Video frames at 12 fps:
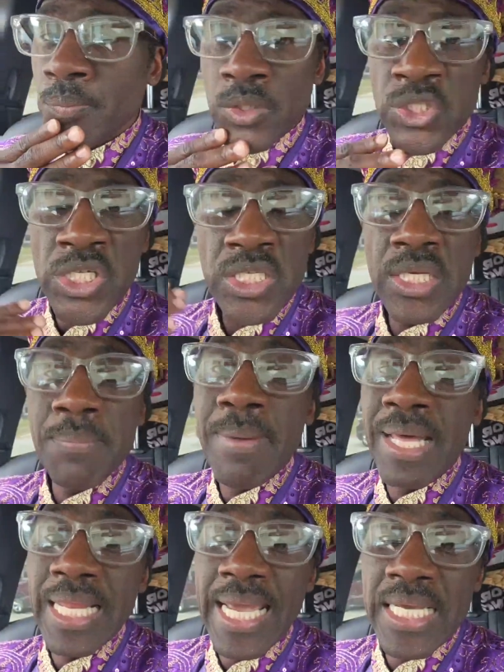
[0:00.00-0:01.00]
She did my
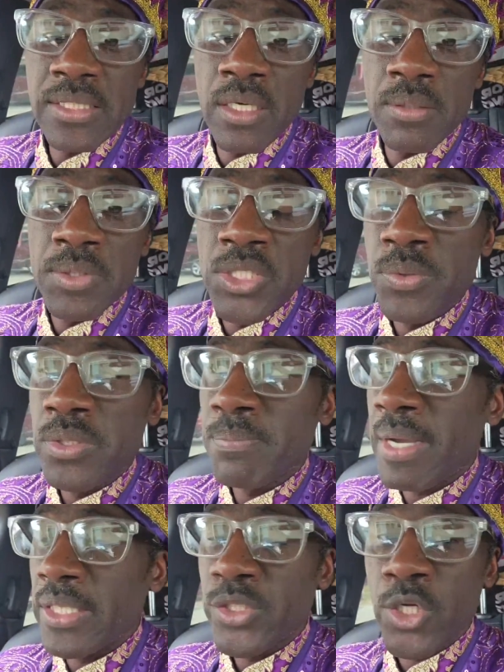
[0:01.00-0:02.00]
last, she was
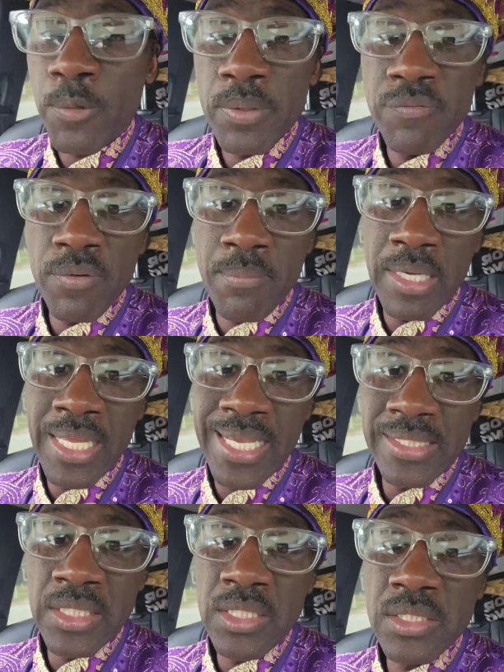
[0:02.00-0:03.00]
my interpreter for my
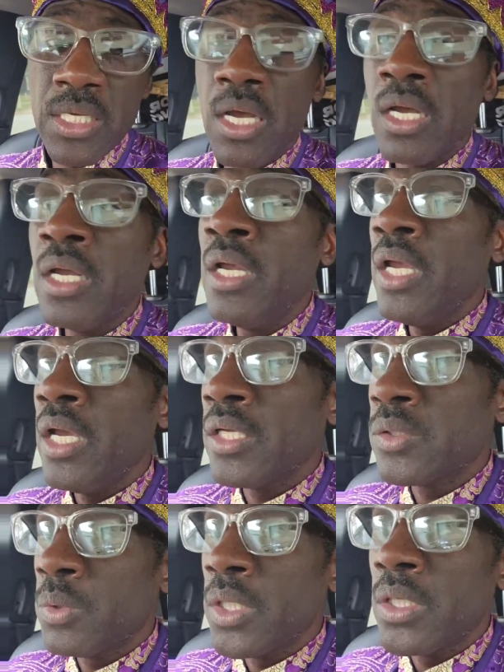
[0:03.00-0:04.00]
last ETA
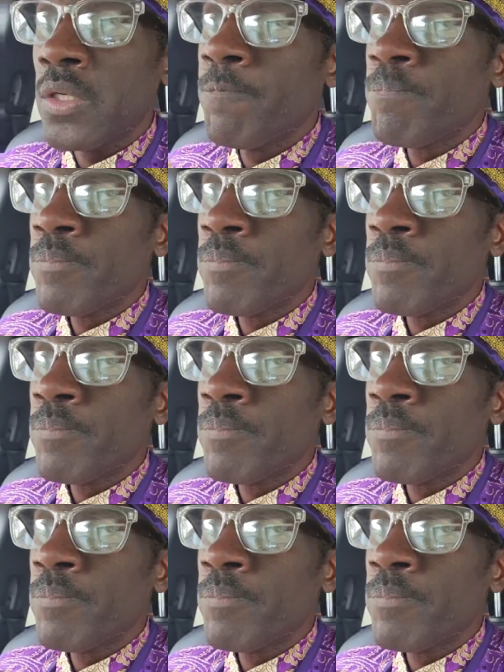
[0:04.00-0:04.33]
as well.